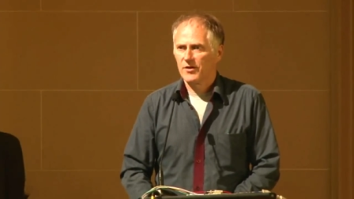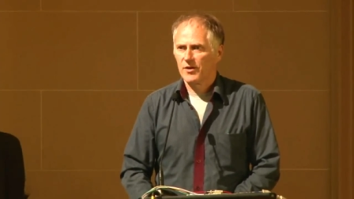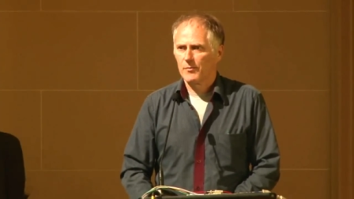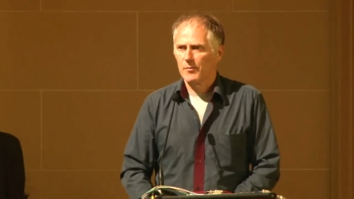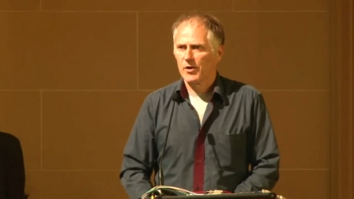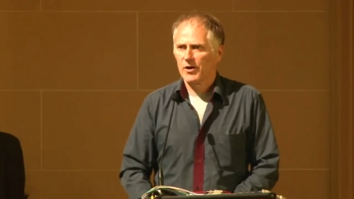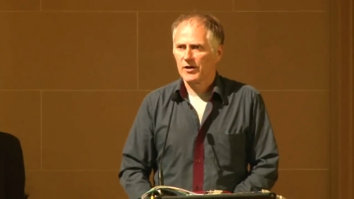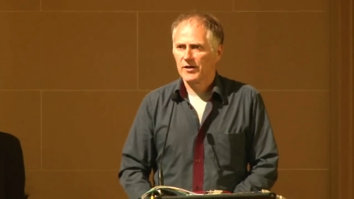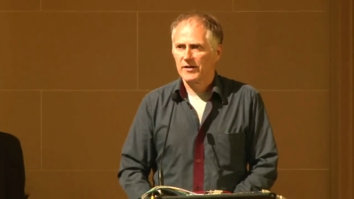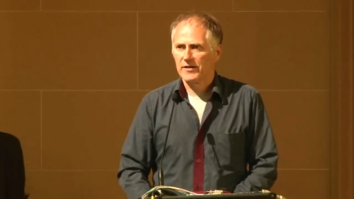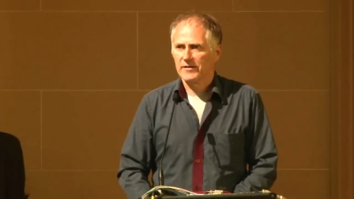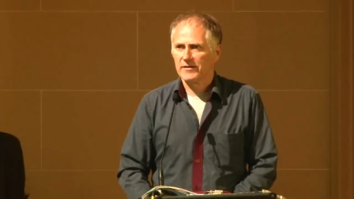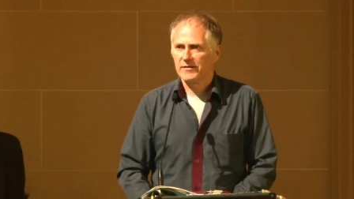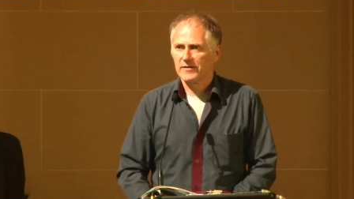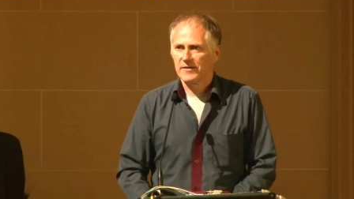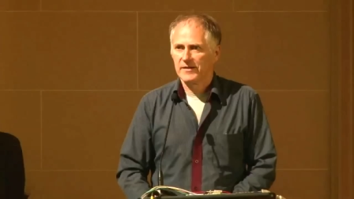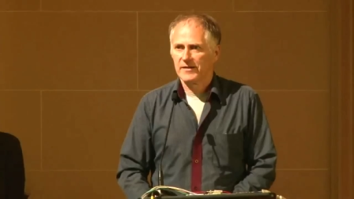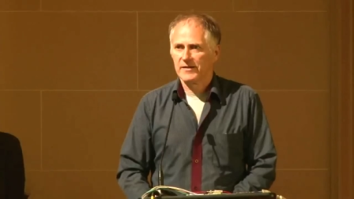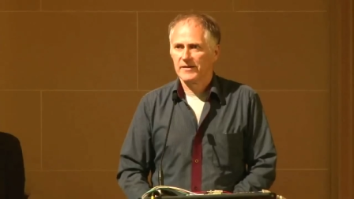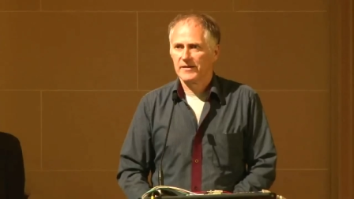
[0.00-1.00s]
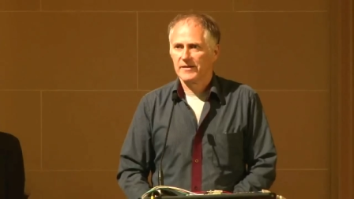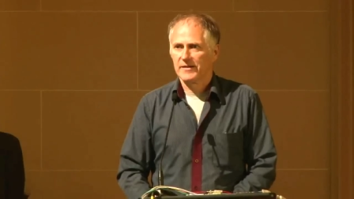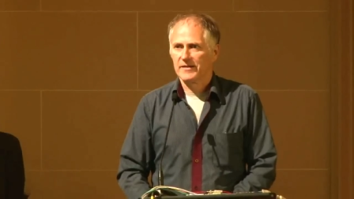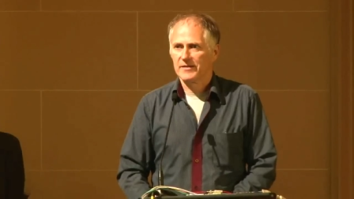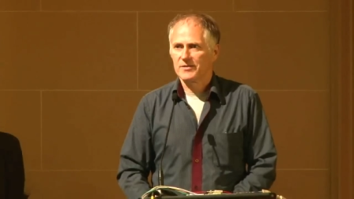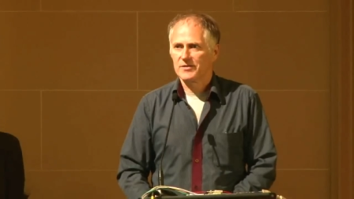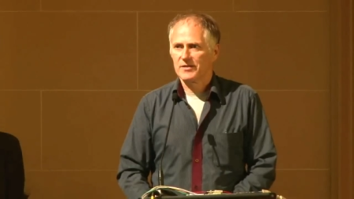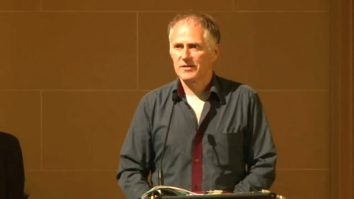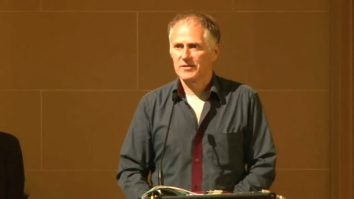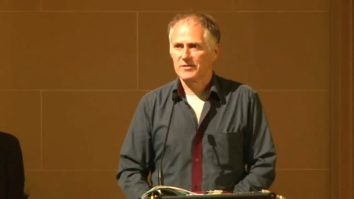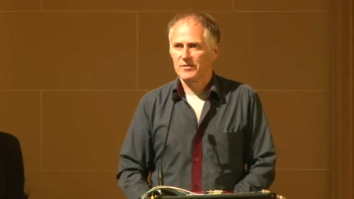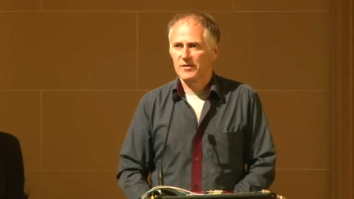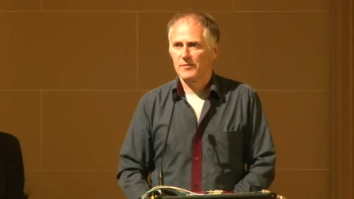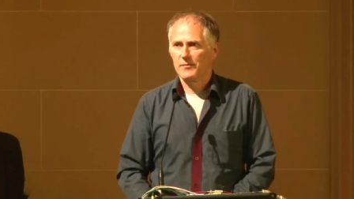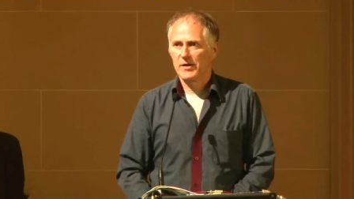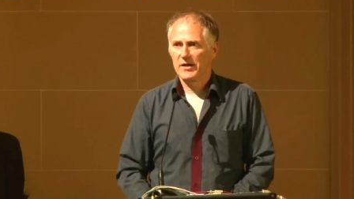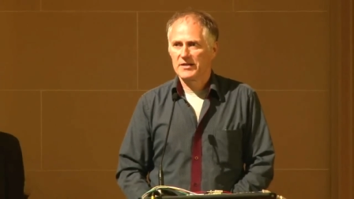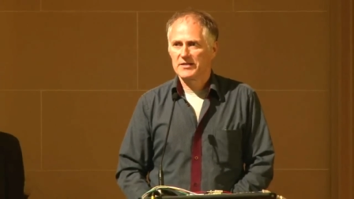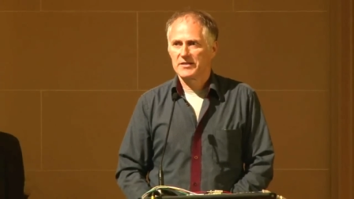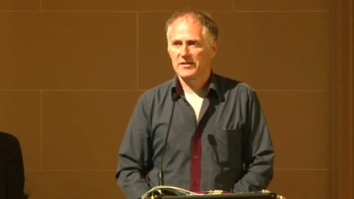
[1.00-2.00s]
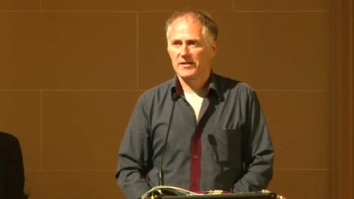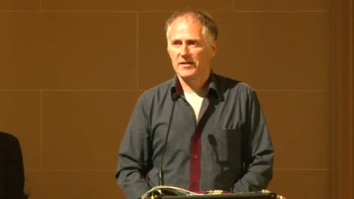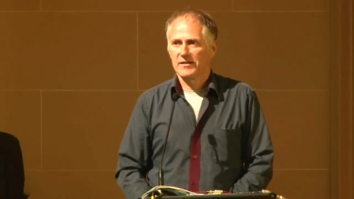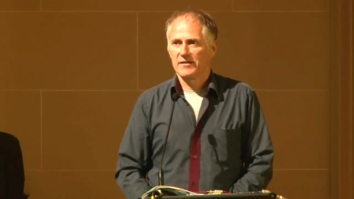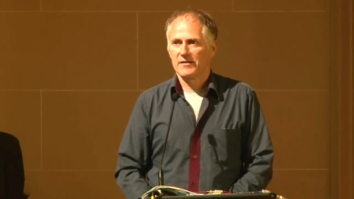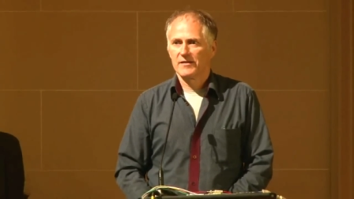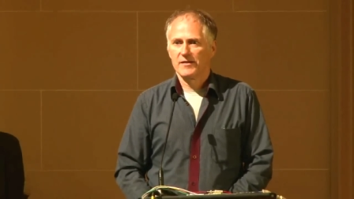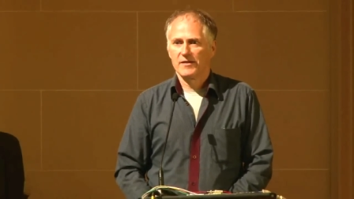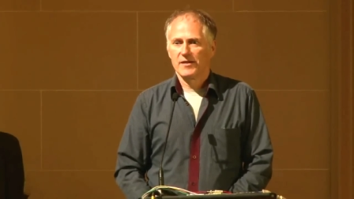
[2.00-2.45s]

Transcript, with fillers: our market. Uh, it's, it's amazing.